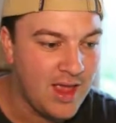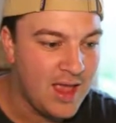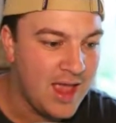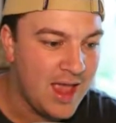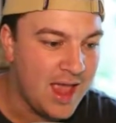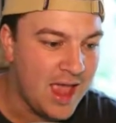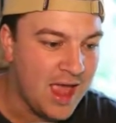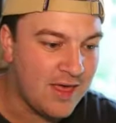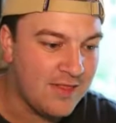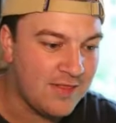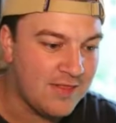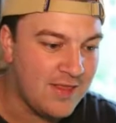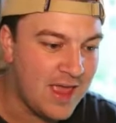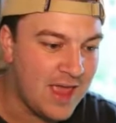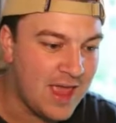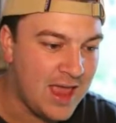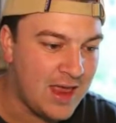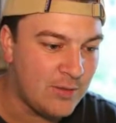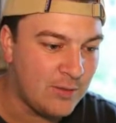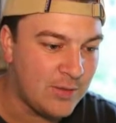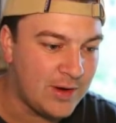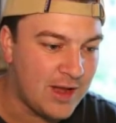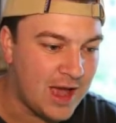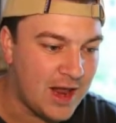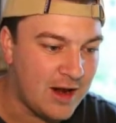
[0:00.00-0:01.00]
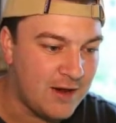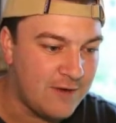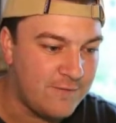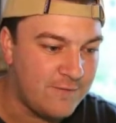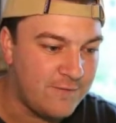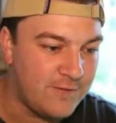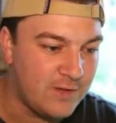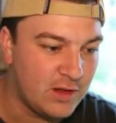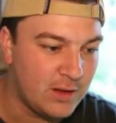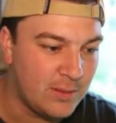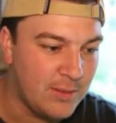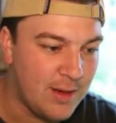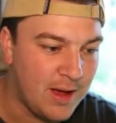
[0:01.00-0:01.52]
and then we got a
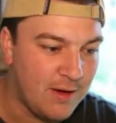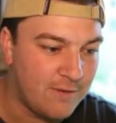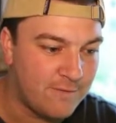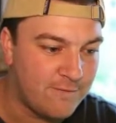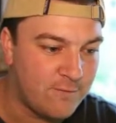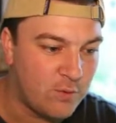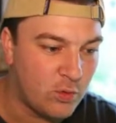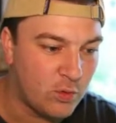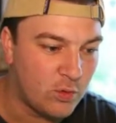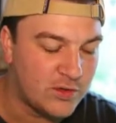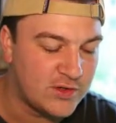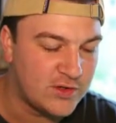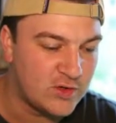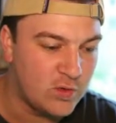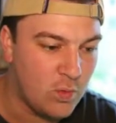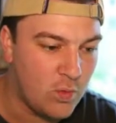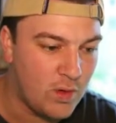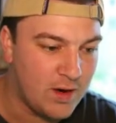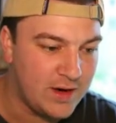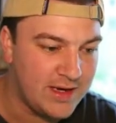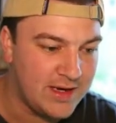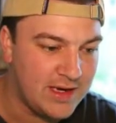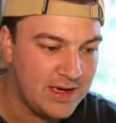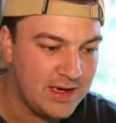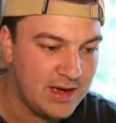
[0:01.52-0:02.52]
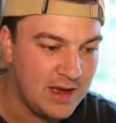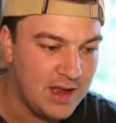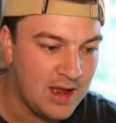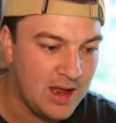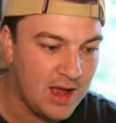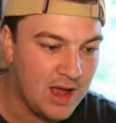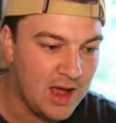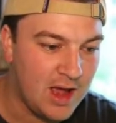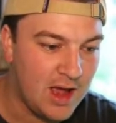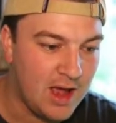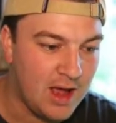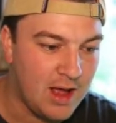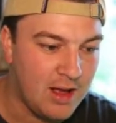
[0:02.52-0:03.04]
fill about 420,
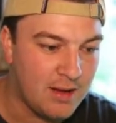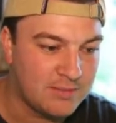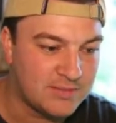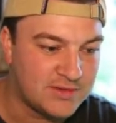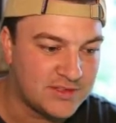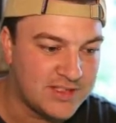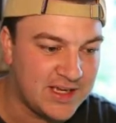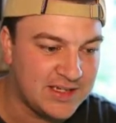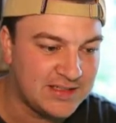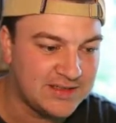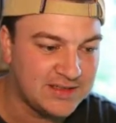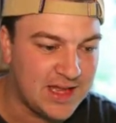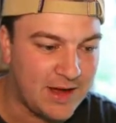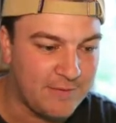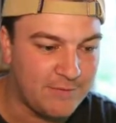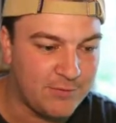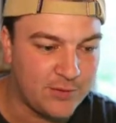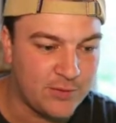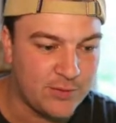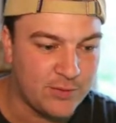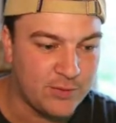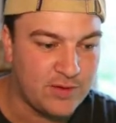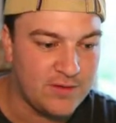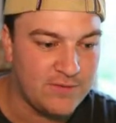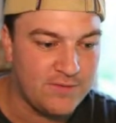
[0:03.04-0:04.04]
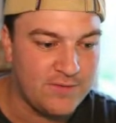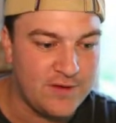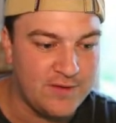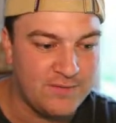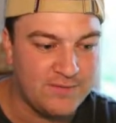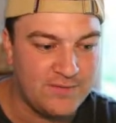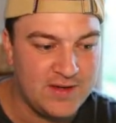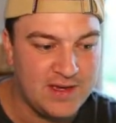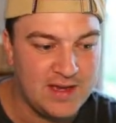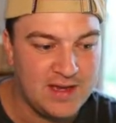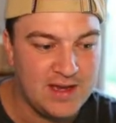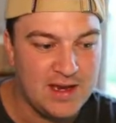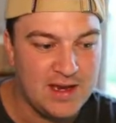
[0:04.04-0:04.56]
set a stop for 350,